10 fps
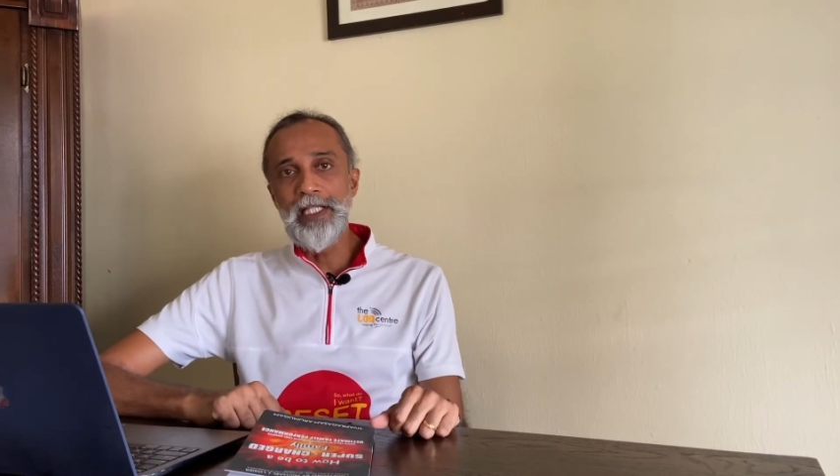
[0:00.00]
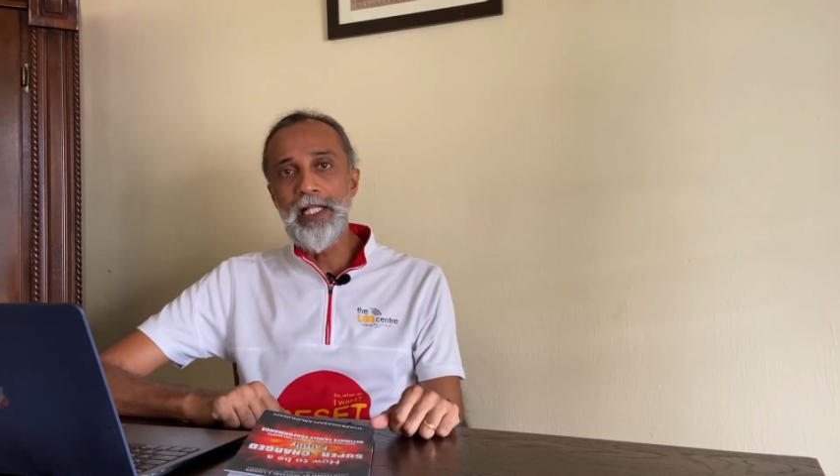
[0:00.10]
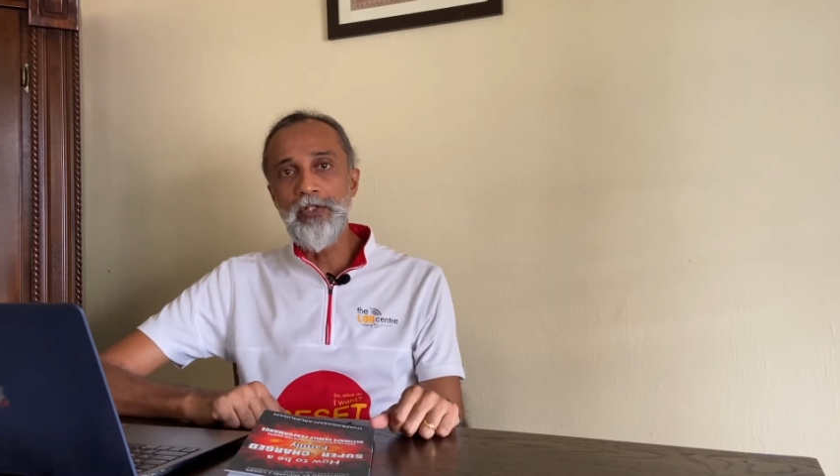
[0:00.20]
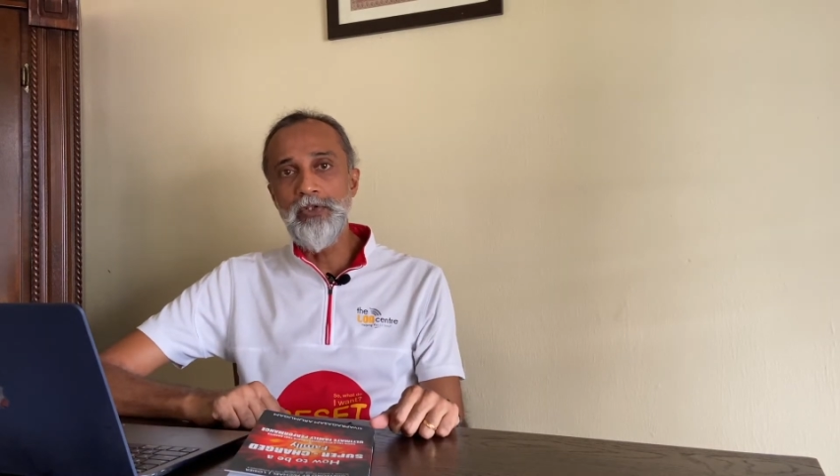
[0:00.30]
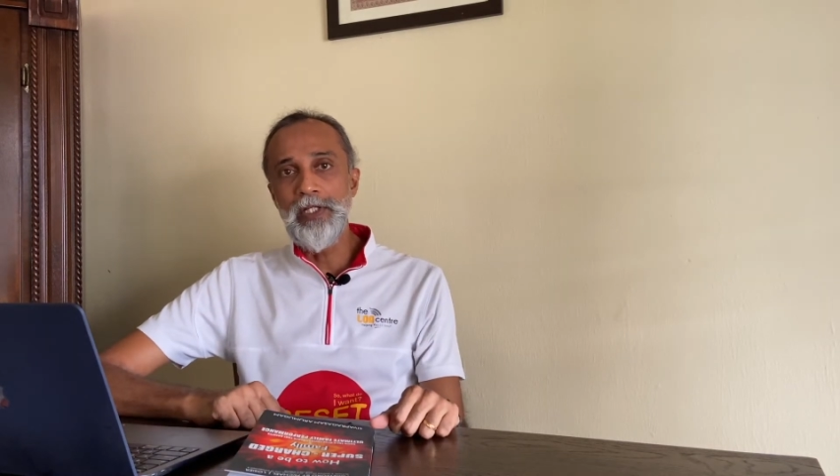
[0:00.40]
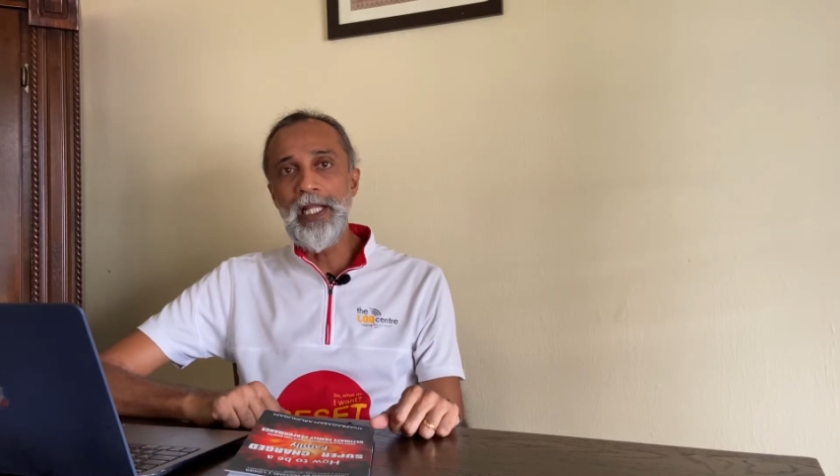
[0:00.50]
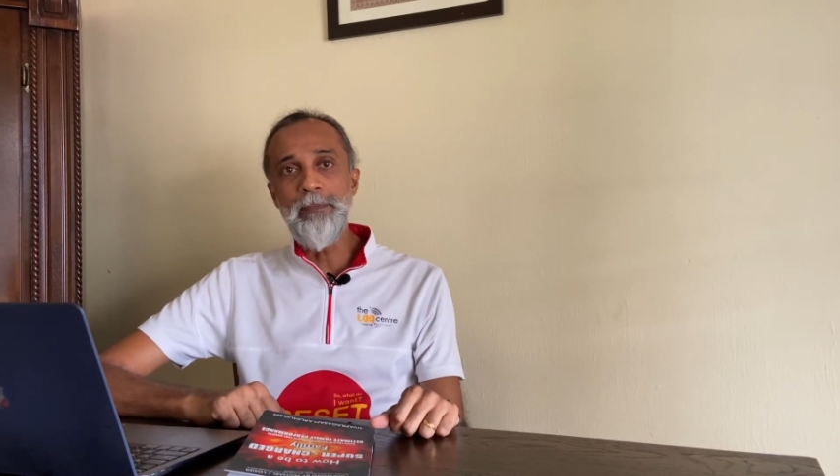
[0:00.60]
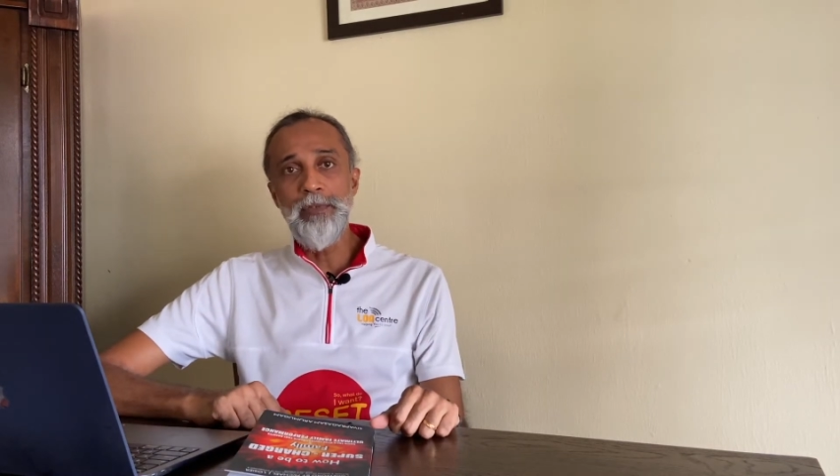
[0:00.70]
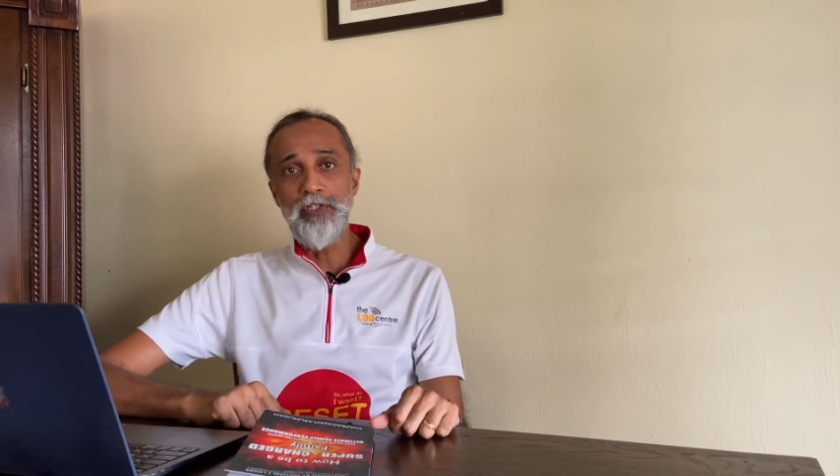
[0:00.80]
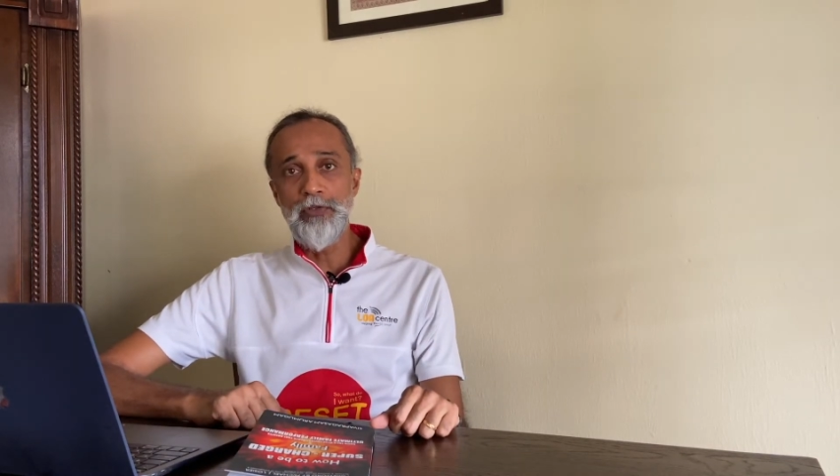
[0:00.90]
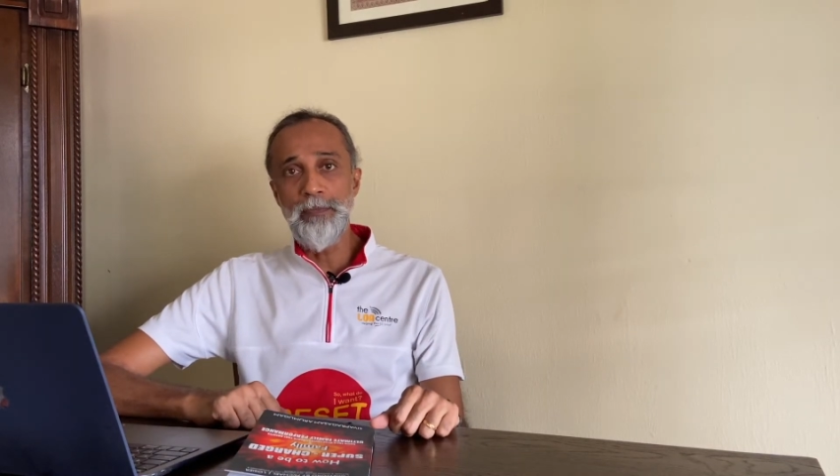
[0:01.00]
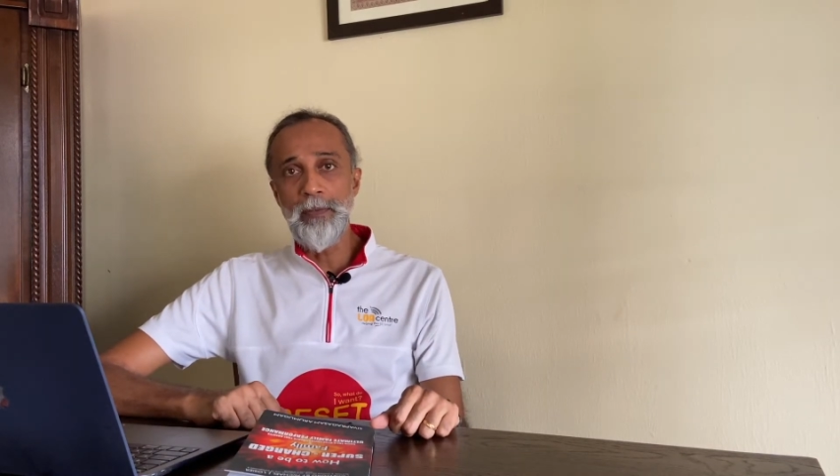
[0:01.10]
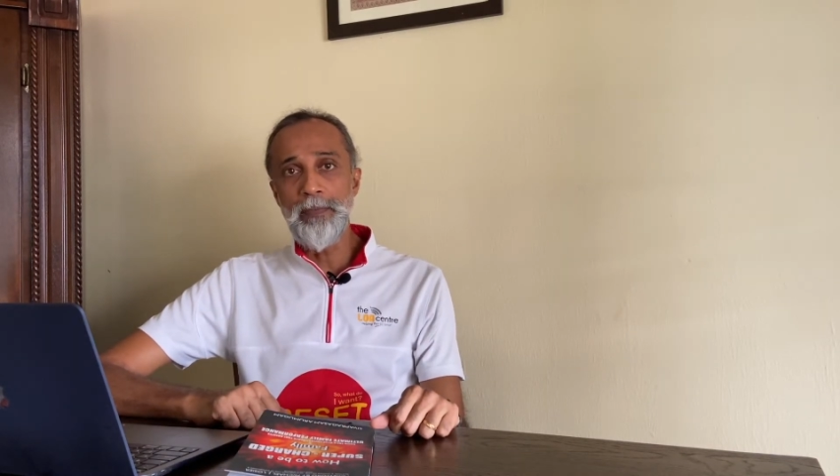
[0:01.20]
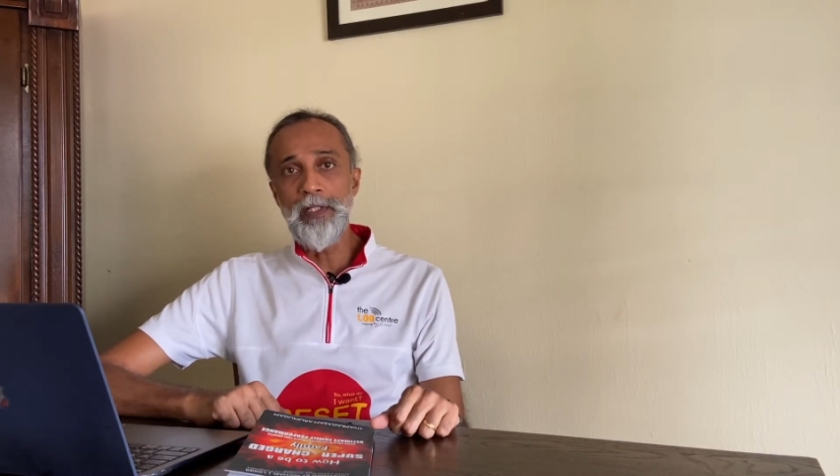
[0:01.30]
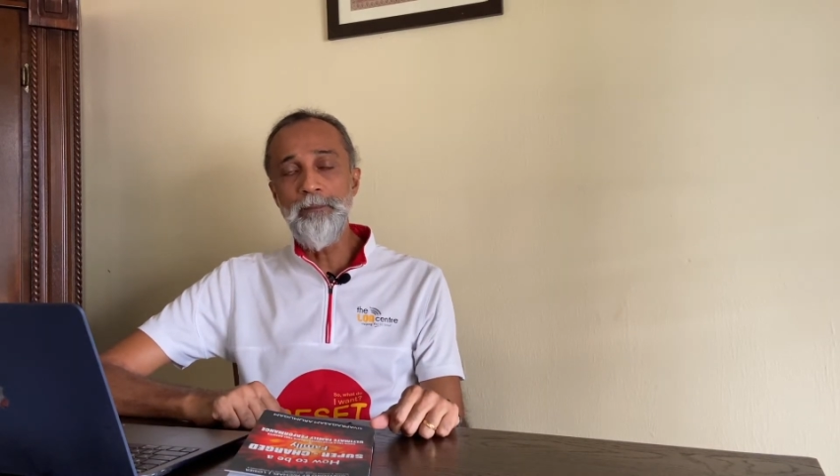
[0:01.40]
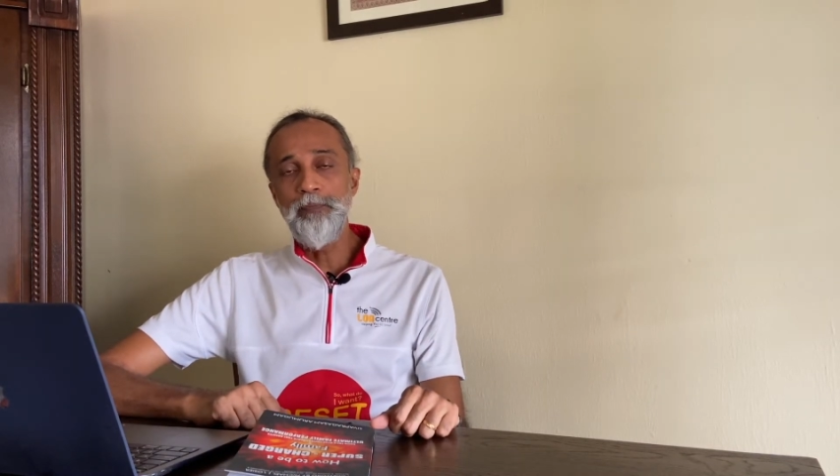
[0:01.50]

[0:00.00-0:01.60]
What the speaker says: that to get a piece of paper,